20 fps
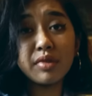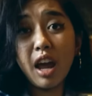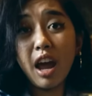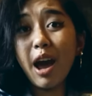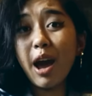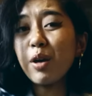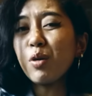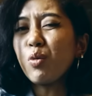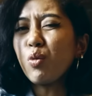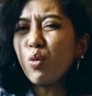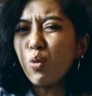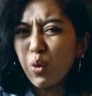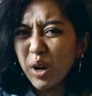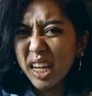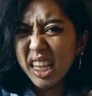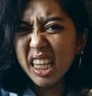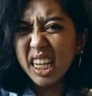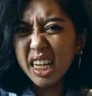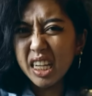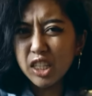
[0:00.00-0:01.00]
I
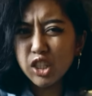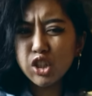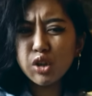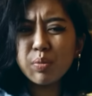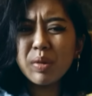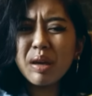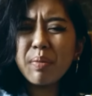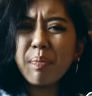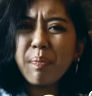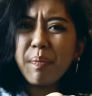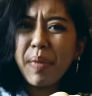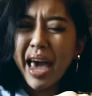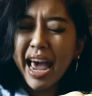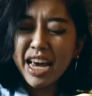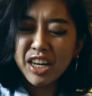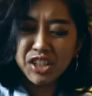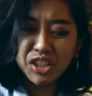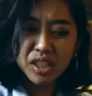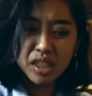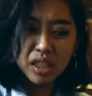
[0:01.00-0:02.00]
really need to be
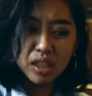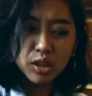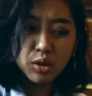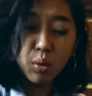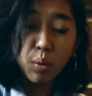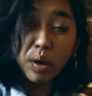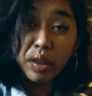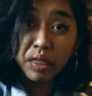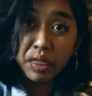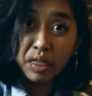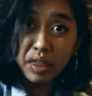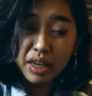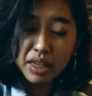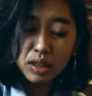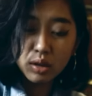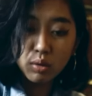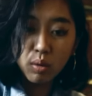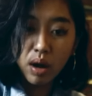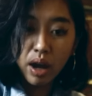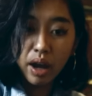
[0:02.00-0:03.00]
patient with
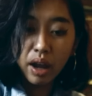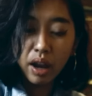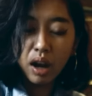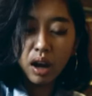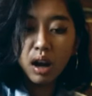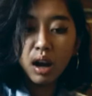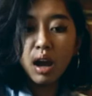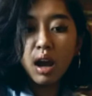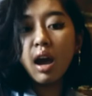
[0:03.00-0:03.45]
this one,